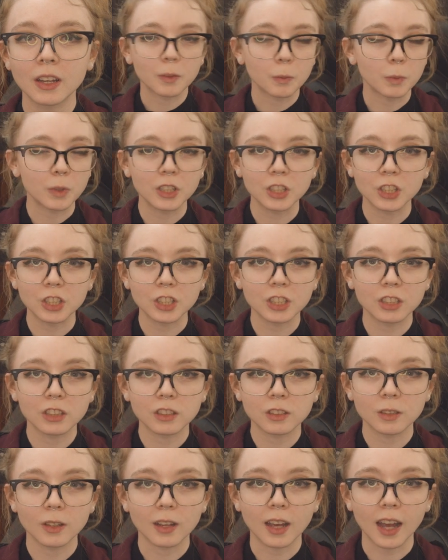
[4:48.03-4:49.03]
We
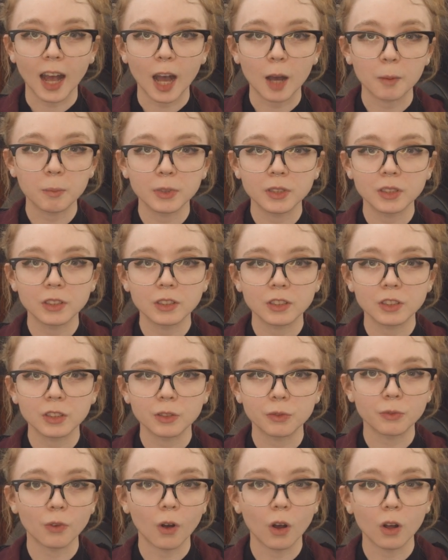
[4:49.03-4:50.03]
just happen to
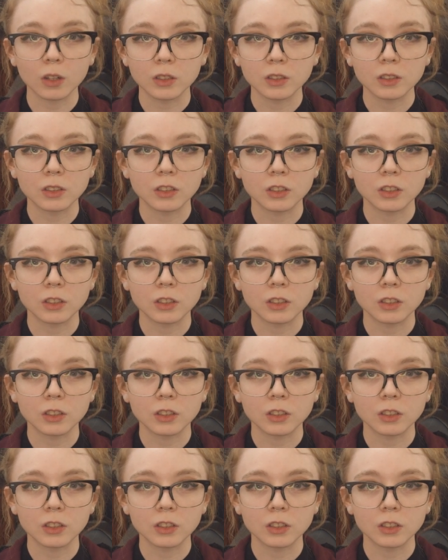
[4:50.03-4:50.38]
fall